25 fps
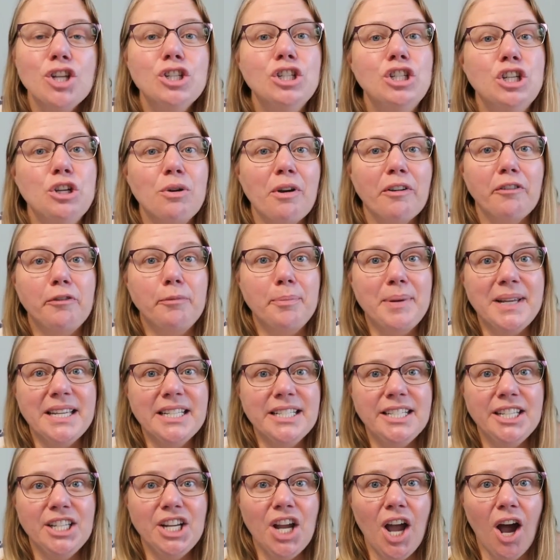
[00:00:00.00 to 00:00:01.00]
Do you have
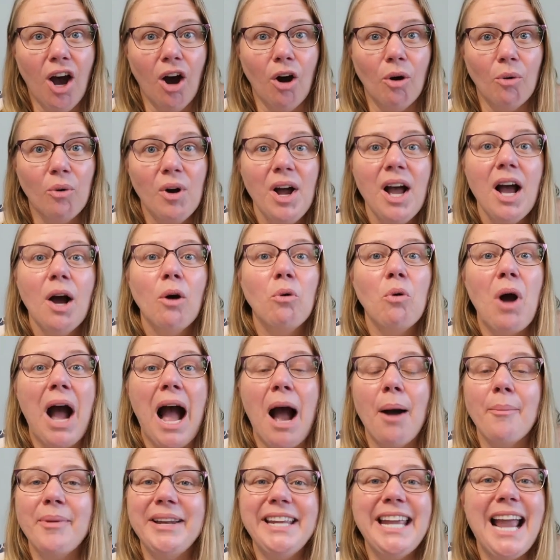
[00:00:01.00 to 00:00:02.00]
PTO?
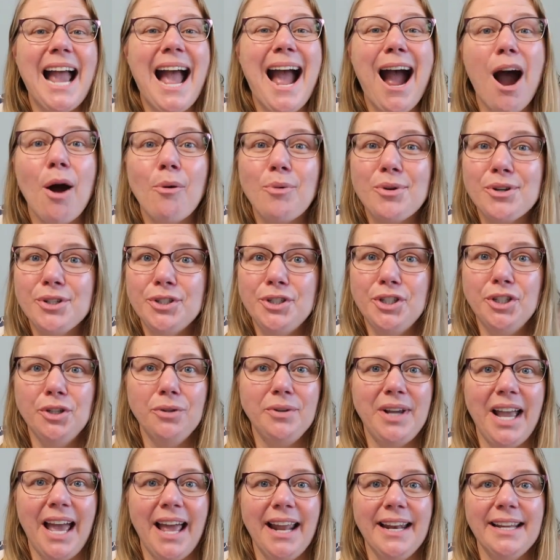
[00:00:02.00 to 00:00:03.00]
How many hours do you
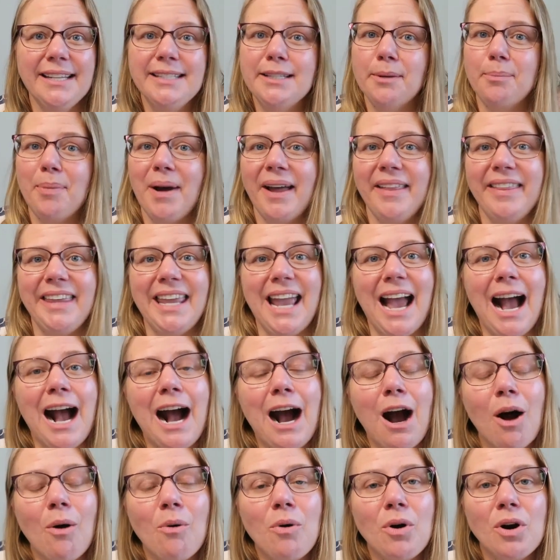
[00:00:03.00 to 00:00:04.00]
get? Is it by the
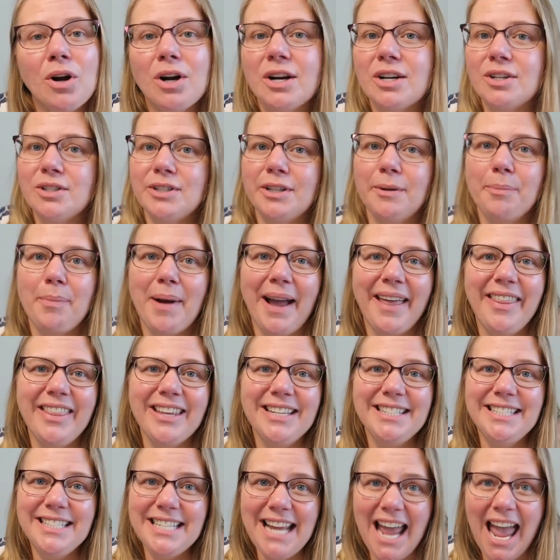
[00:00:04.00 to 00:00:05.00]
hour or is it by
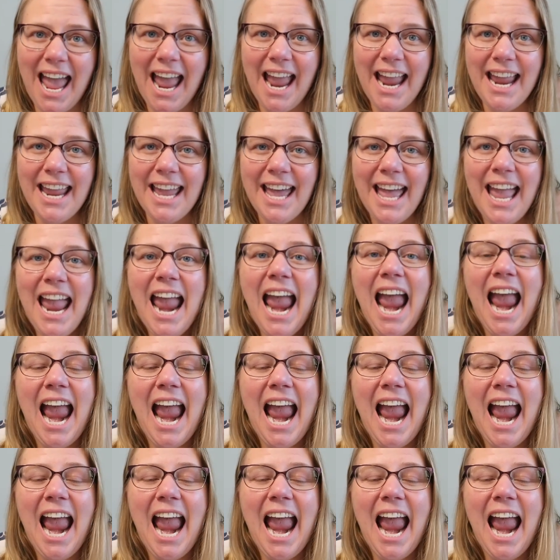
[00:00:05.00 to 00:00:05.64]
the day?